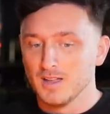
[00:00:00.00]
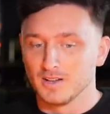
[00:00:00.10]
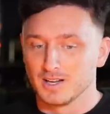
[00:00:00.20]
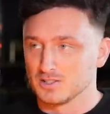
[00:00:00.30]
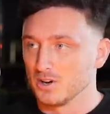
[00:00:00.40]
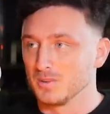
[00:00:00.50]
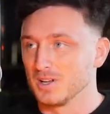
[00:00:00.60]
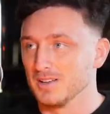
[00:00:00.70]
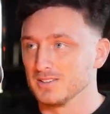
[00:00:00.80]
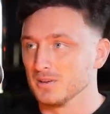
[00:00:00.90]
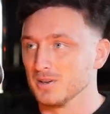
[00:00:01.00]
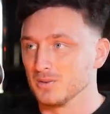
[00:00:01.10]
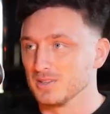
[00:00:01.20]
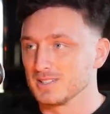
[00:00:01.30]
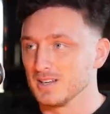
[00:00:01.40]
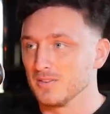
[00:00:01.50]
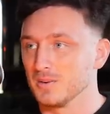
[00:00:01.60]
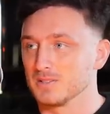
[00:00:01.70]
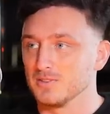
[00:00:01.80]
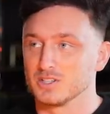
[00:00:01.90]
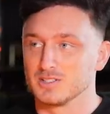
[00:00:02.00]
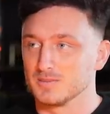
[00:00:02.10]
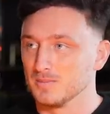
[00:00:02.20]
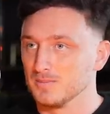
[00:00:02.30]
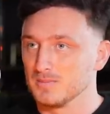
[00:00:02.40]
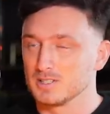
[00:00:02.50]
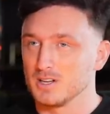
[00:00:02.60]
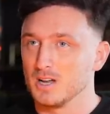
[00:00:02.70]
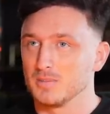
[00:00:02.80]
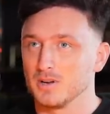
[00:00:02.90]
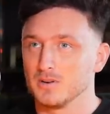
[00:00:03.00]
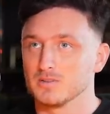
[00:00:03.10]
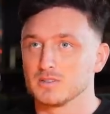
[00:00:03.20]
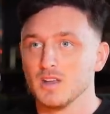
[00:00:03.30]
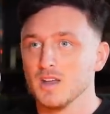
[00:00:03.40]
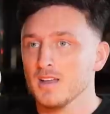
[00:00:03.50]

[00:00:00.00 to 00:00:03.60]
they're like sorry we can't do it and all this stuff went to Virgin startup loans